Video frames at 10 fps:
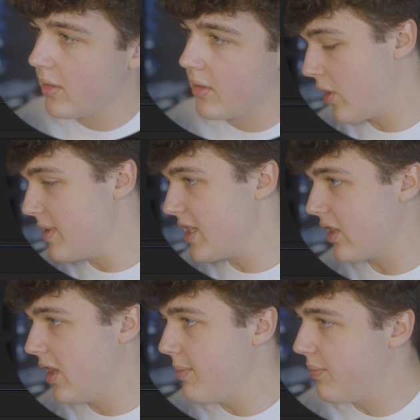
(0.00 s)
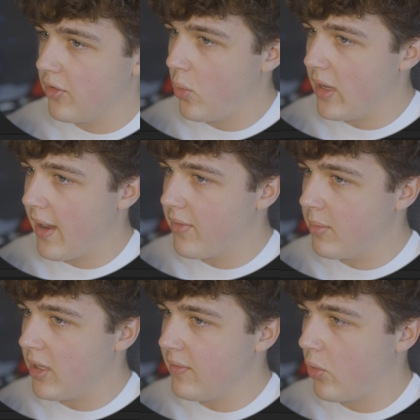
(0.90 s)
Bring it to the clip. So we have the
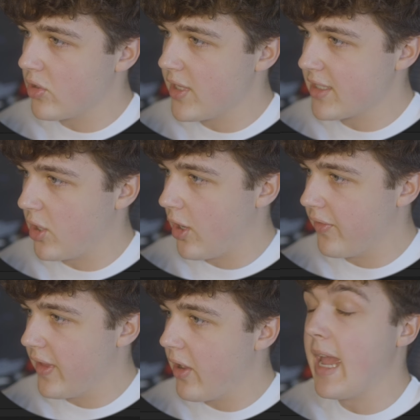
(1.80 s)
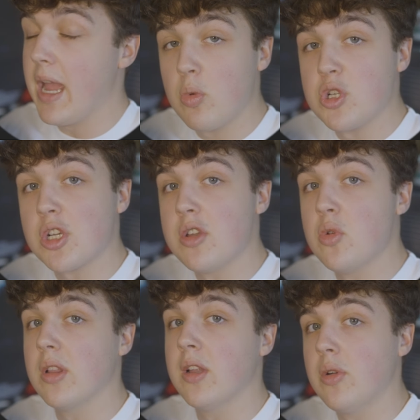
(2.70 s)
Money Vortex on there, and we're just going to
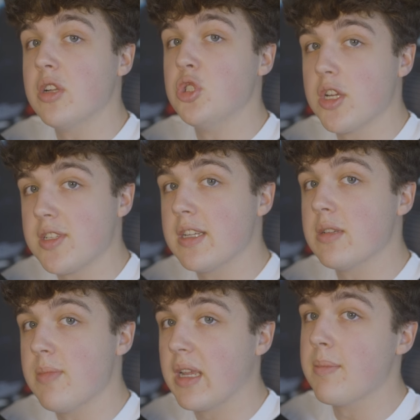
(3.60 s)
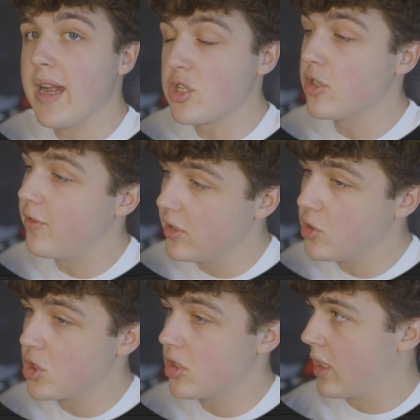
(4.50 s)
do a little adjusting to make it match the
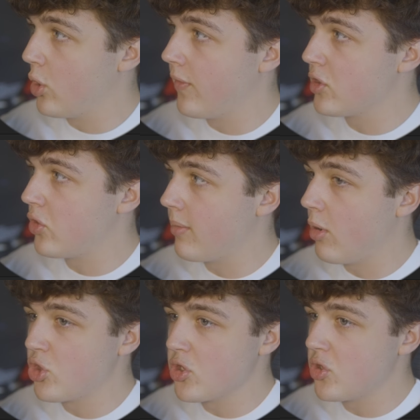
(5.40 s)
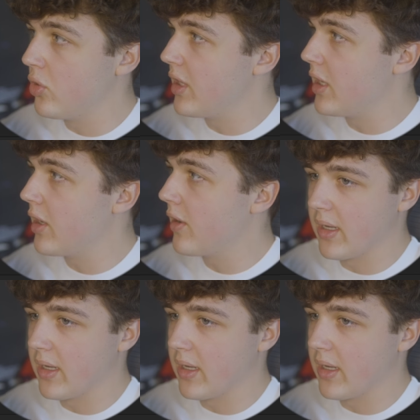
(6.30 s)
footage. We're going to go over to our motion tool here.